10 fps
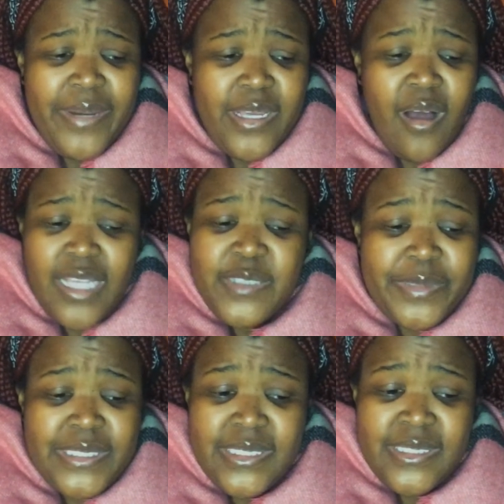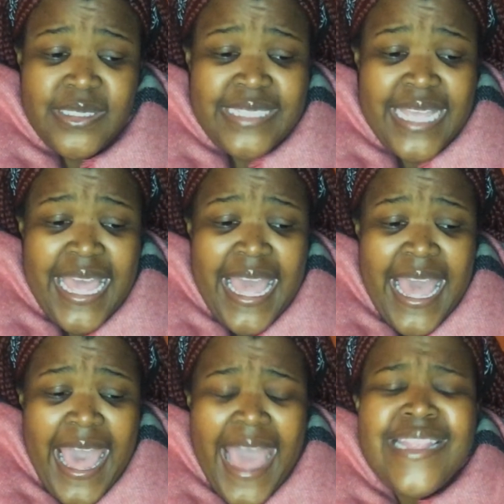hospitals,
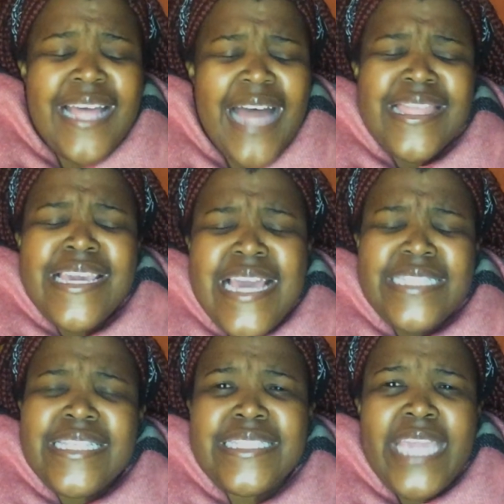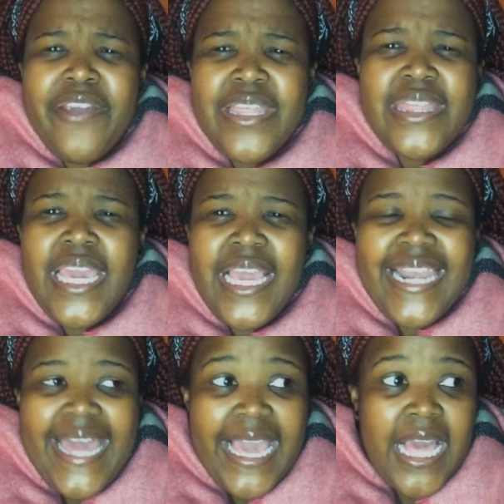and I think here's the scary thing,
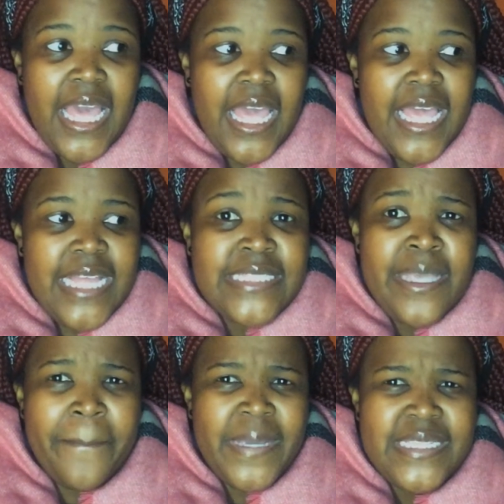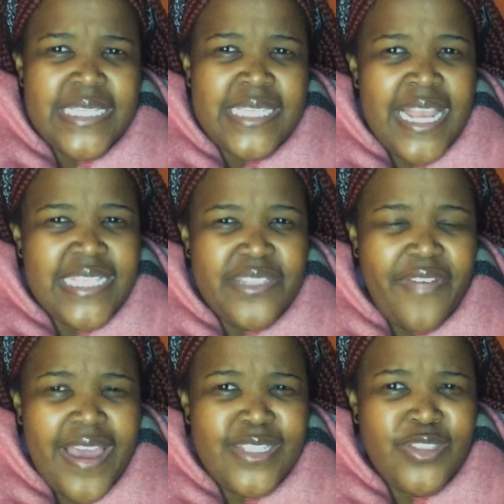like Tembisa is
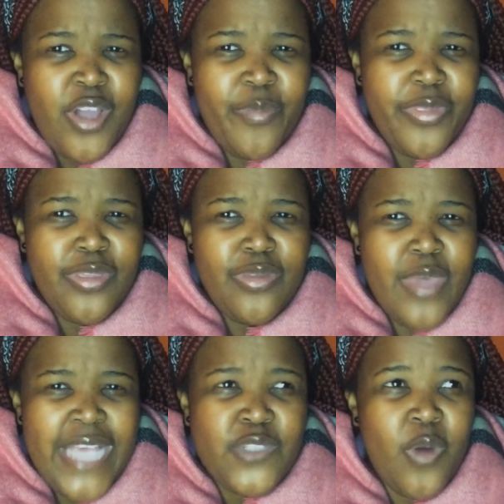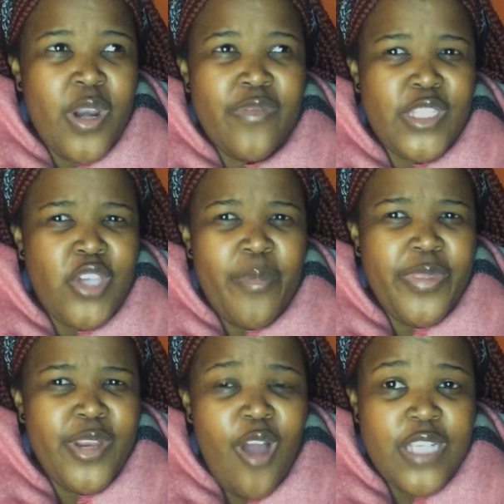classified as one of the top
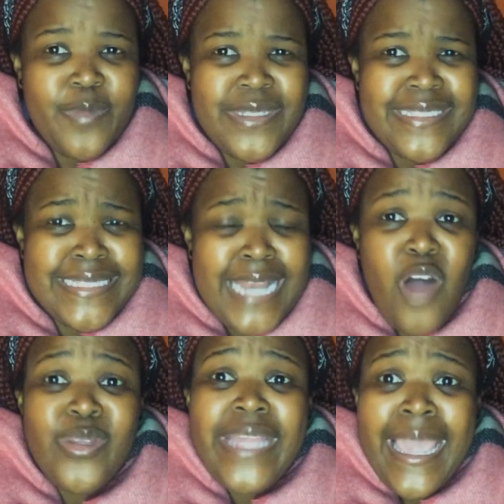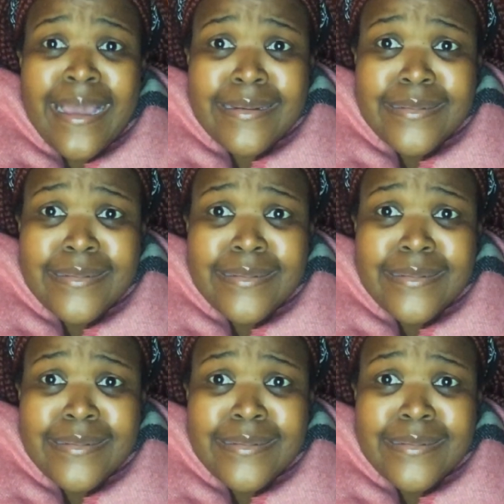3 hospitals in Gauteng.